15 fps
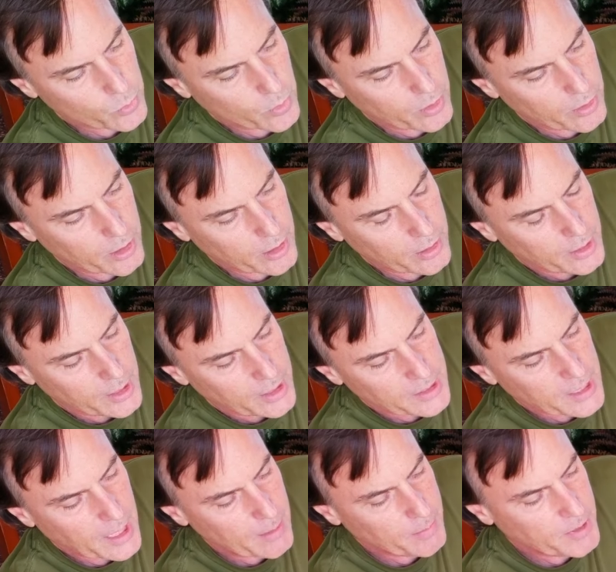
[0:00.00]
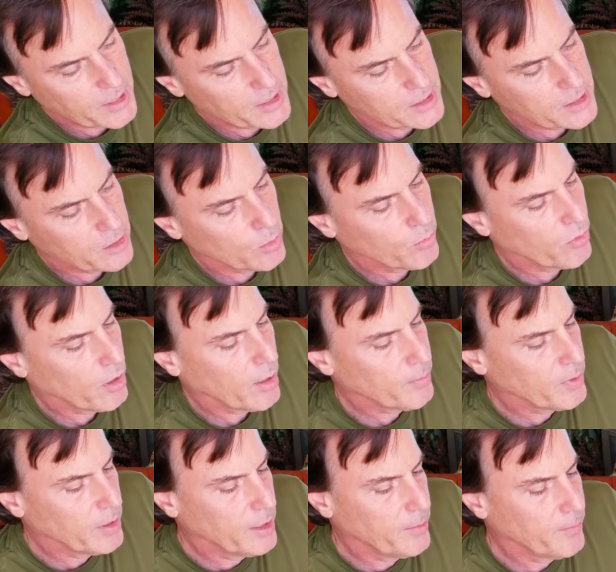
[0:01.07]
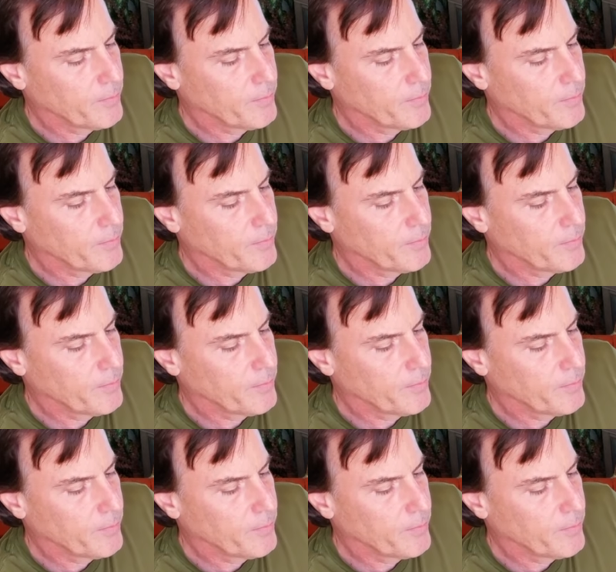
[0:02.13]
where the tape didn't seal properly.